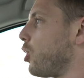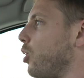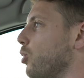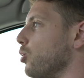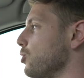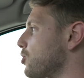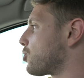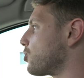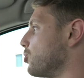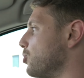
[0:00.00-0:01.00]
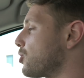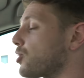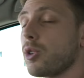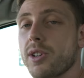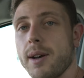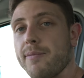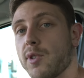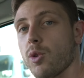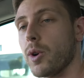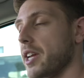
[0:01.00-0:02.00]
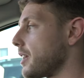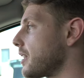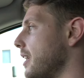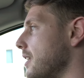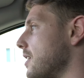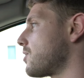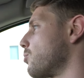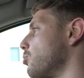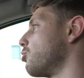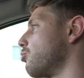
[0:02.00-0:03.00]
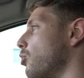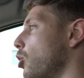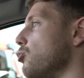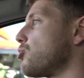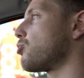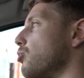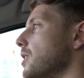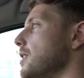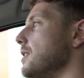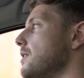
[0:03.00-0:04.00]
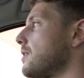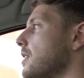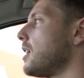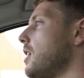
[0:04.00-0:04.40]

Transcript: Coles to stock up for the week and get some groceries.